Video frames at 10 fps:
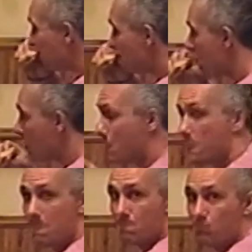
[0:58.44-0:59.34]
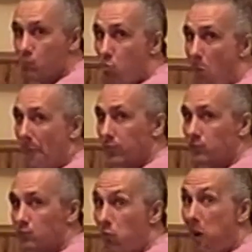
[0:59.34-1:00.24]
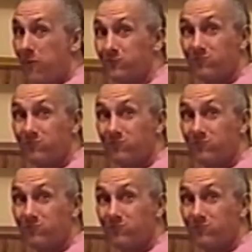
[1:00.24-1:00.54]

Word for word: dad relapsed. I just hated how